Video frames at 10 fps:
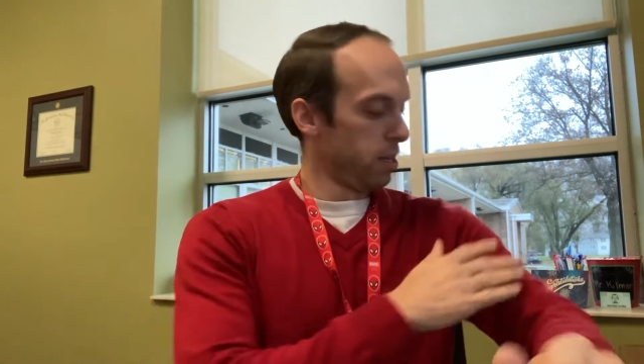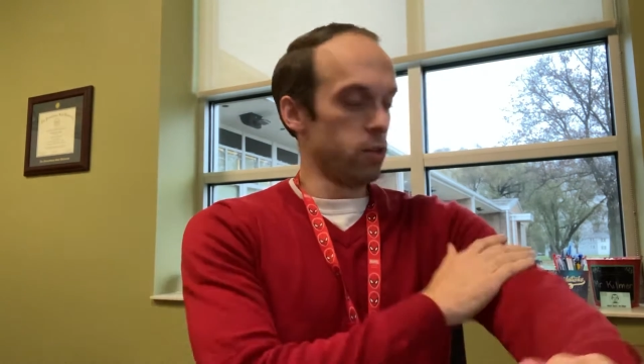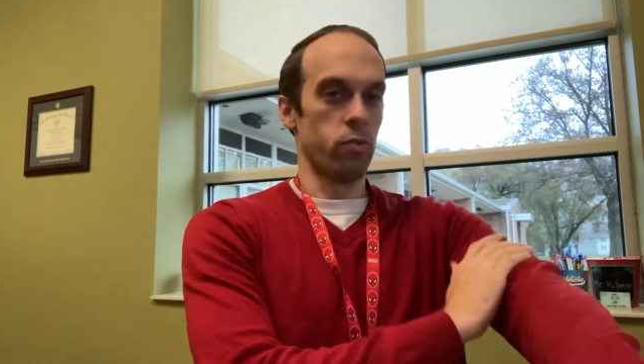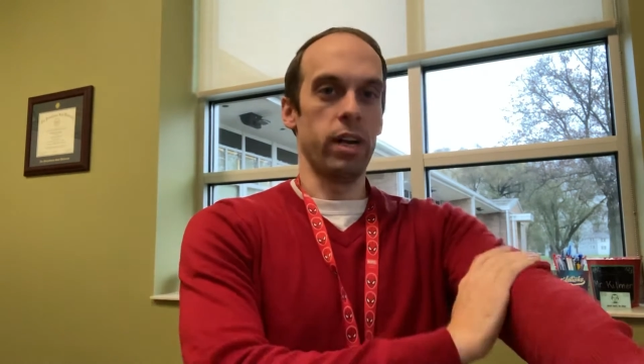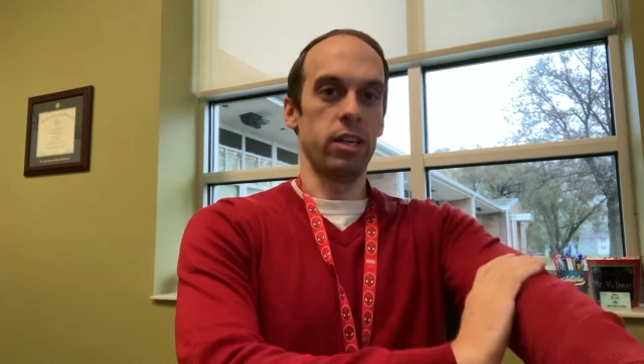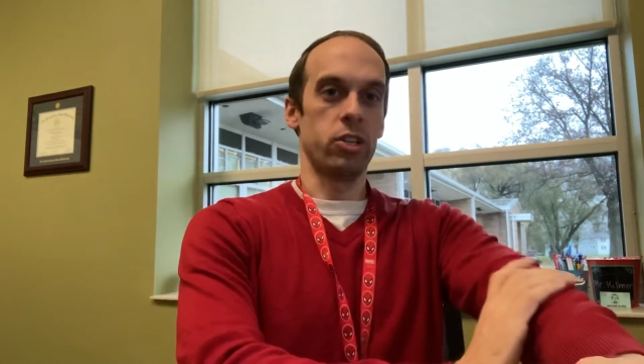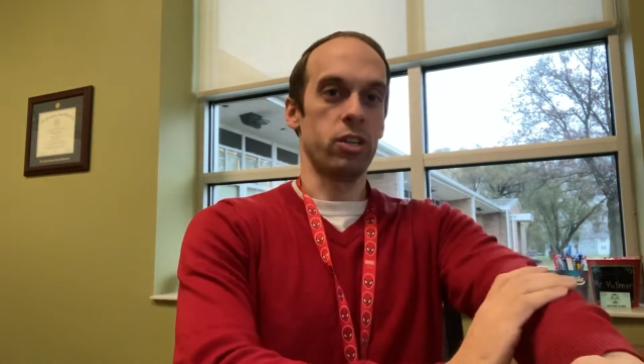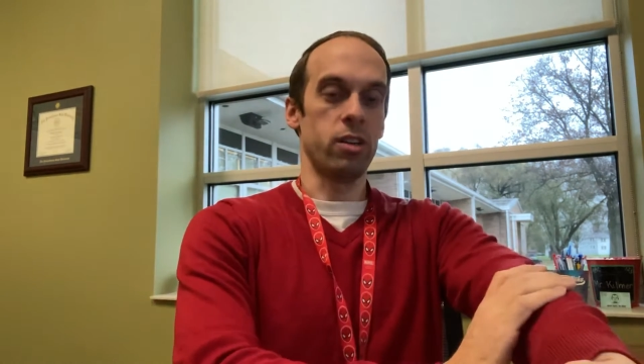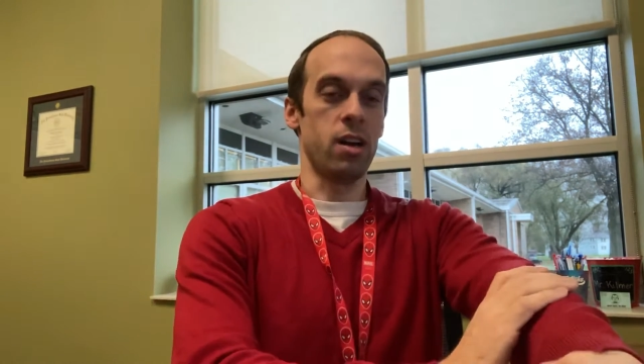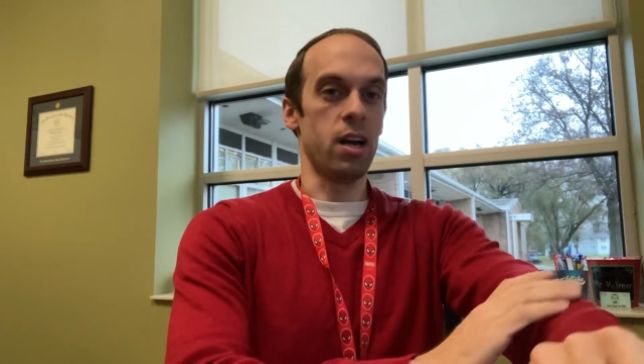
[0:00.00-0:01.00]
red
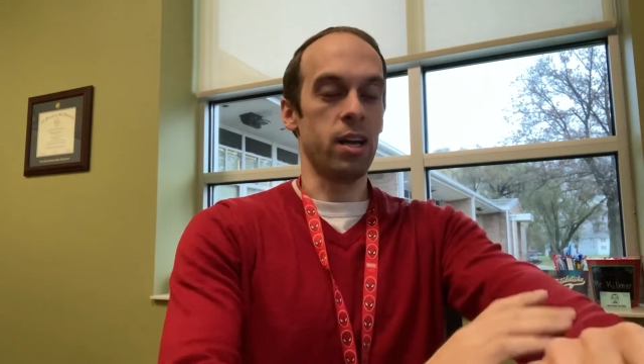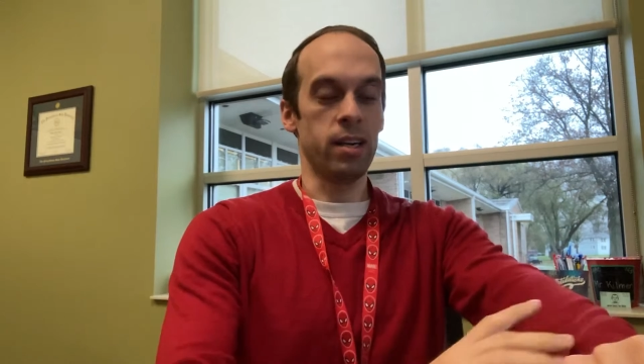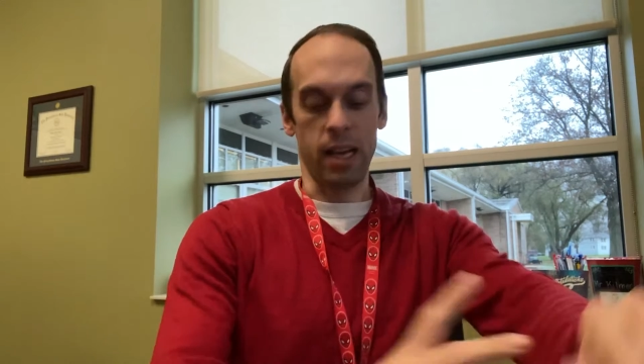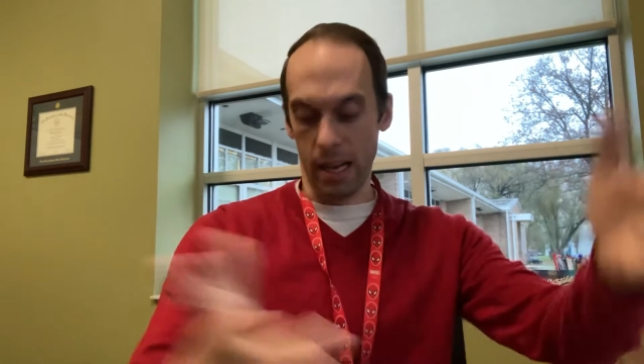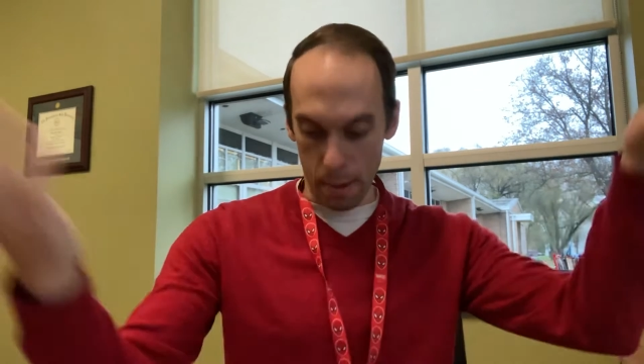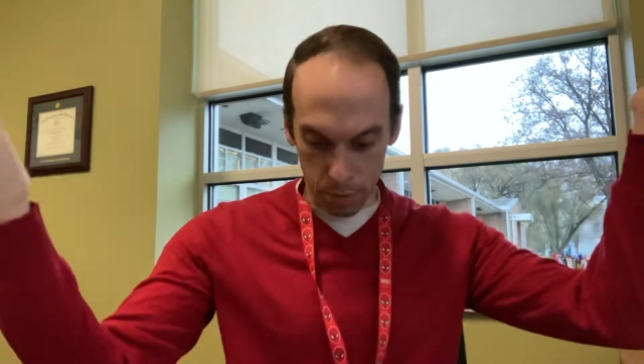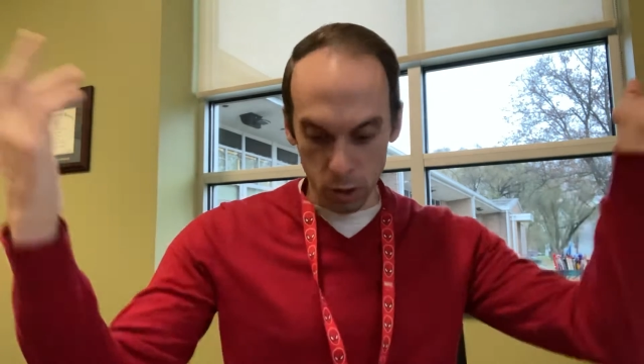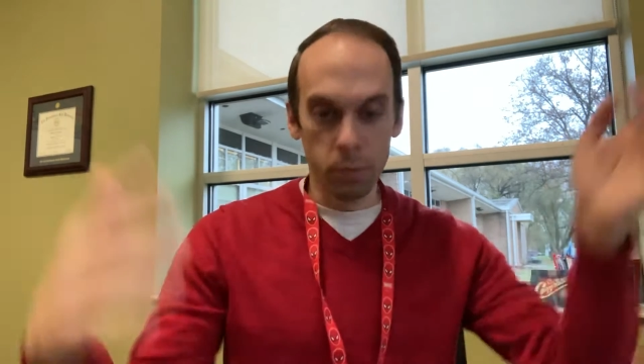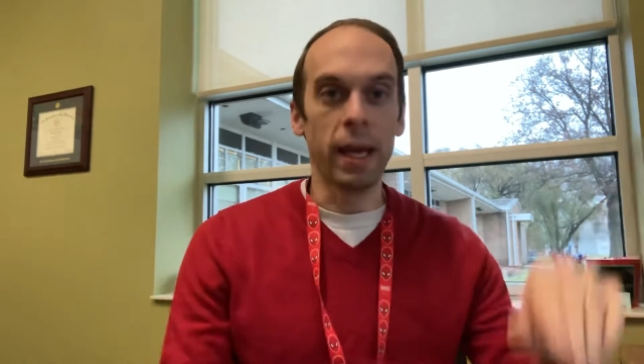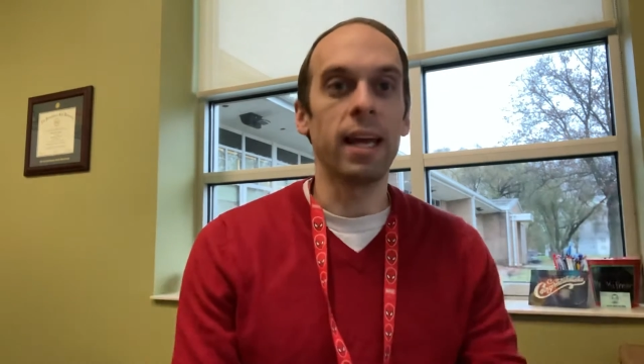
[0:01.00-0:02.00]
shirt on, I got
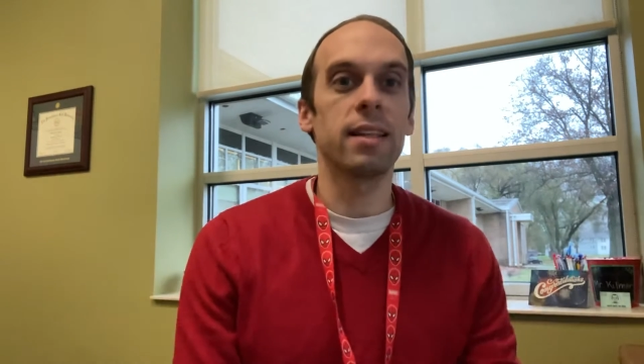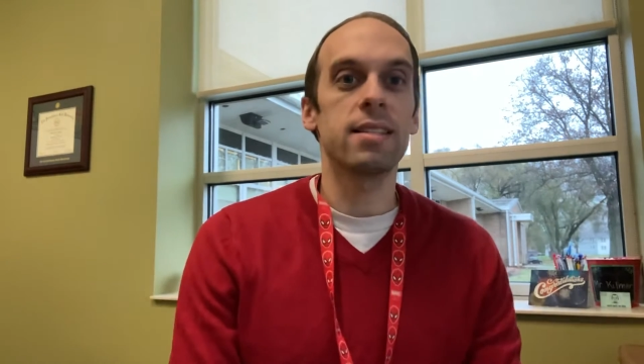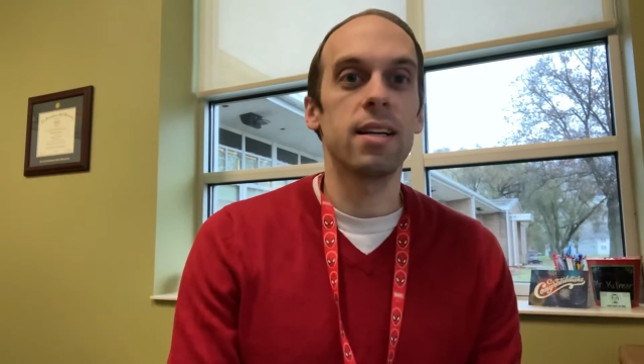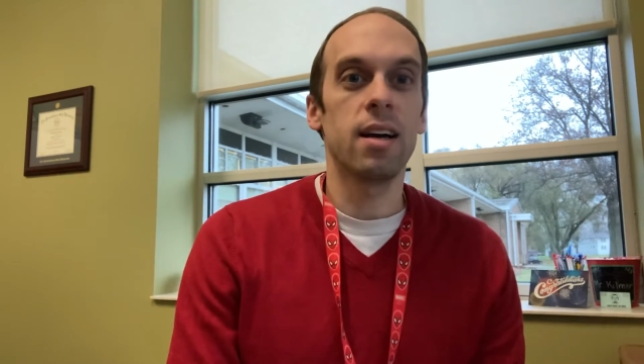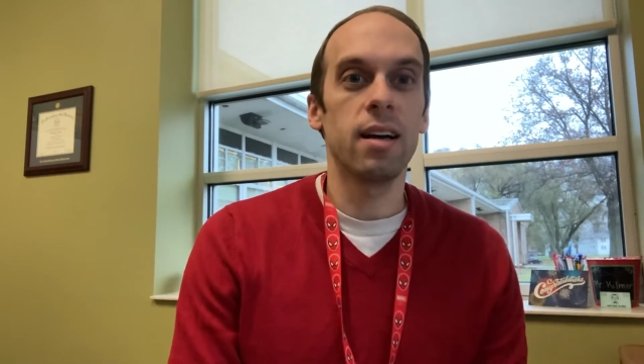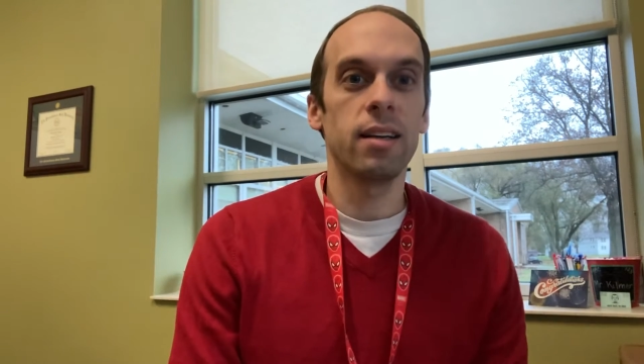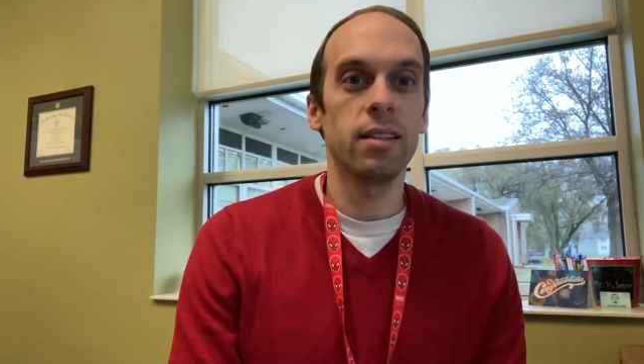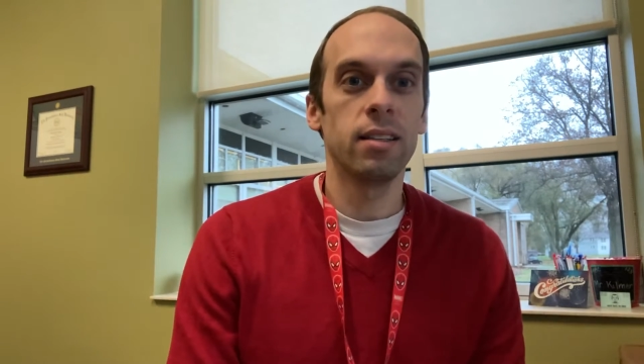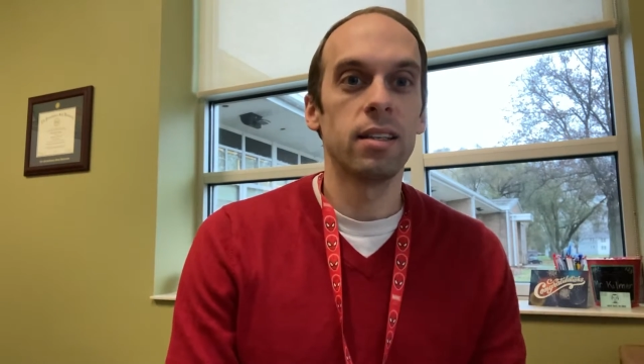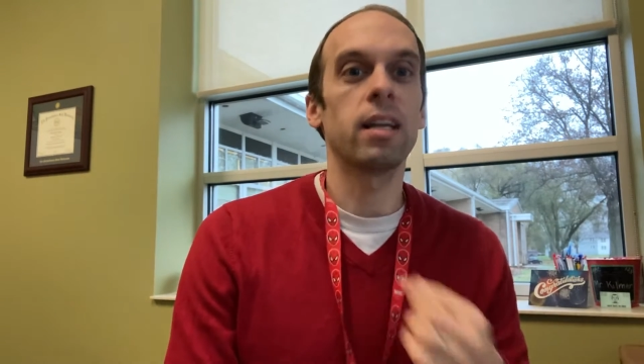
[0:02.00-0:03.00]
blue pants
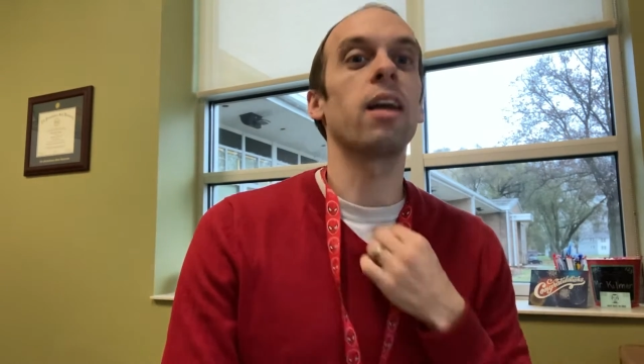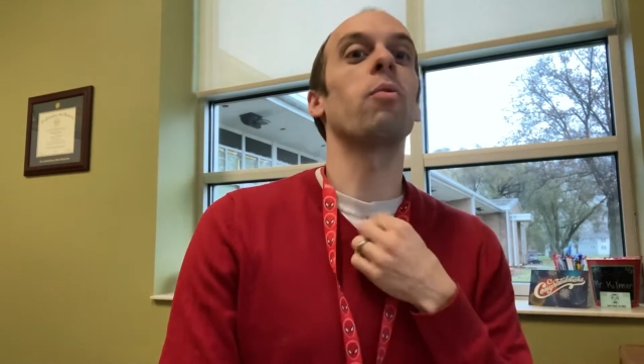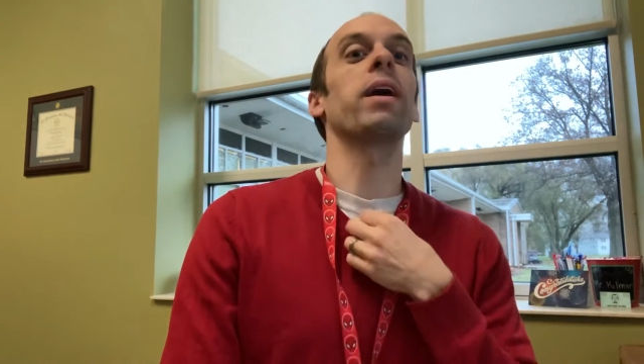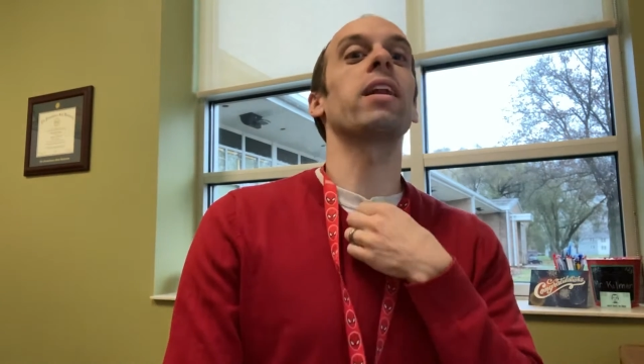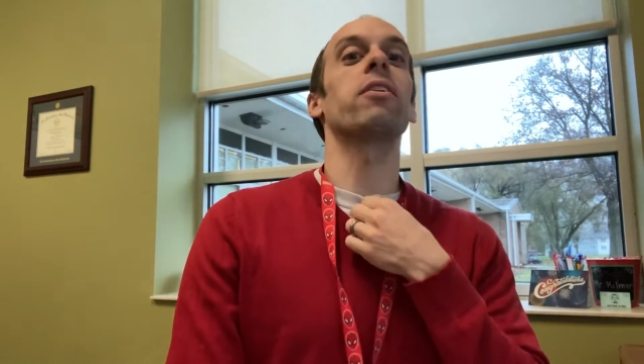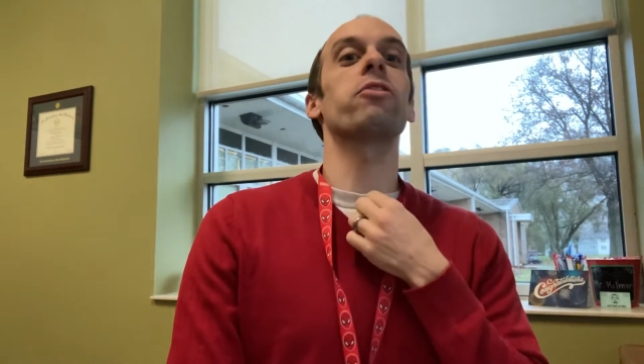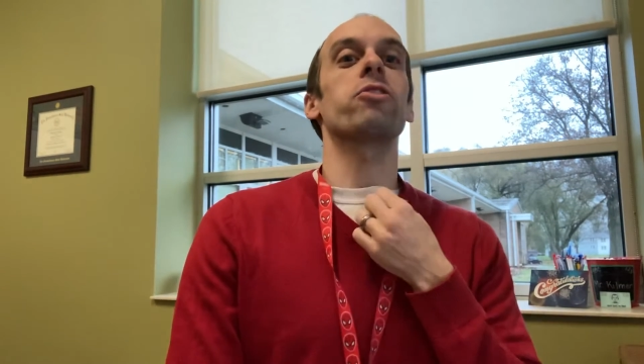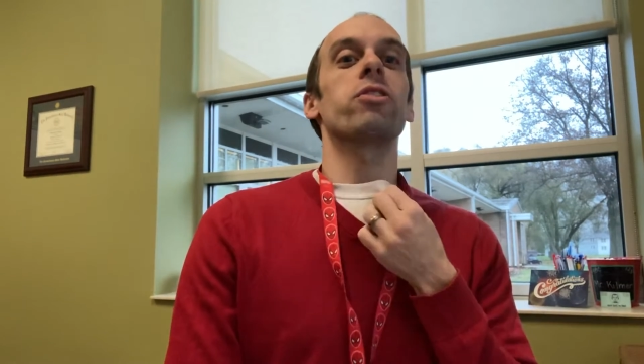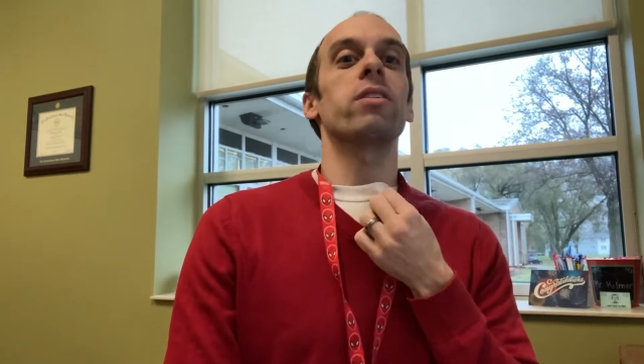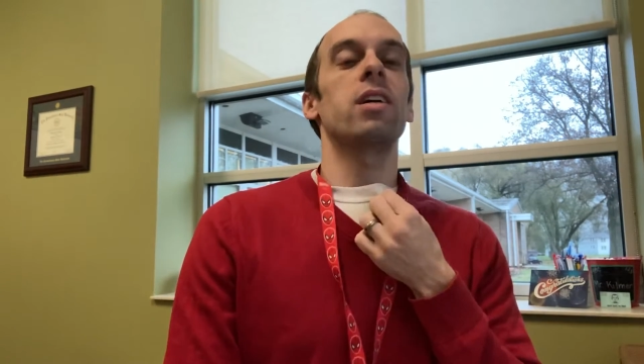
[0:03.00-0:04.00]
on, I got a white
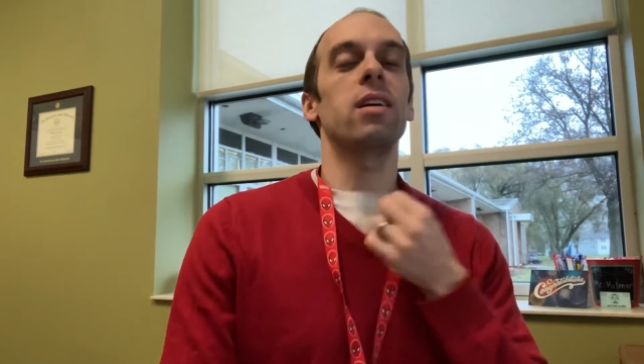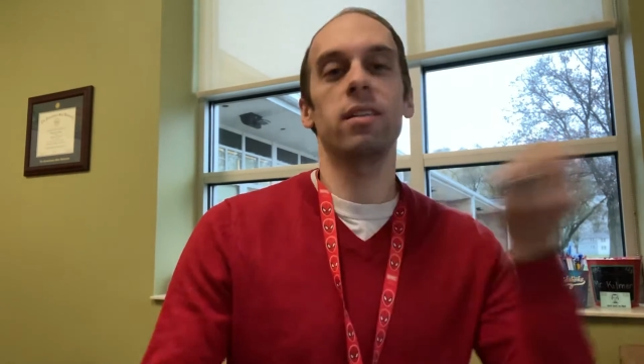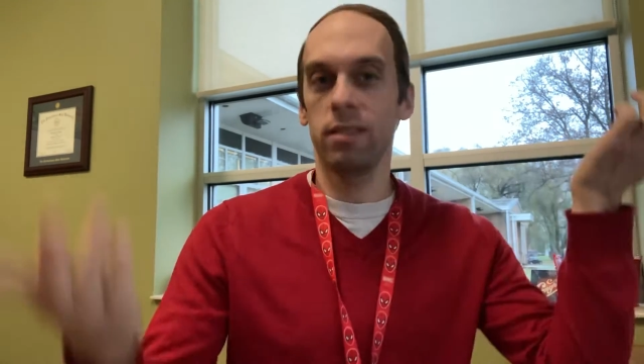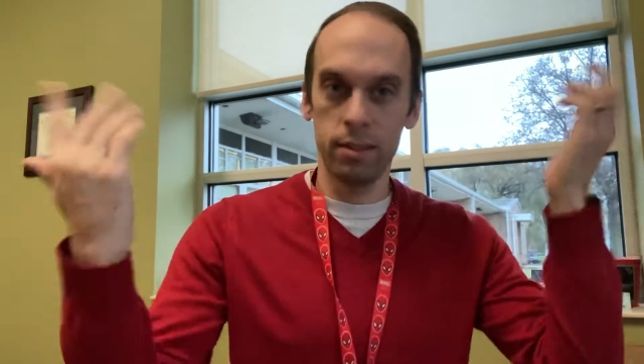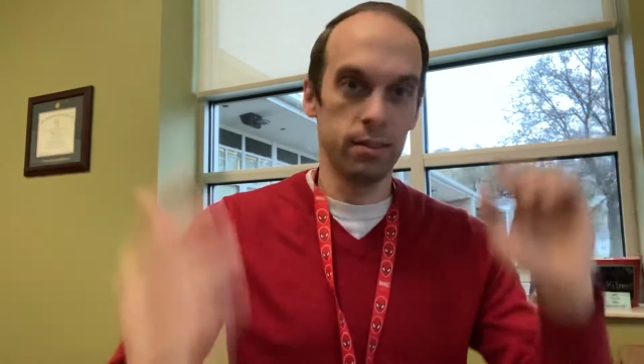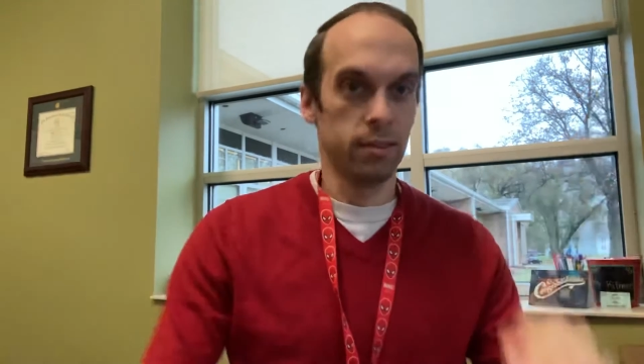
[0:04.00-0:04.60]
undershirt on.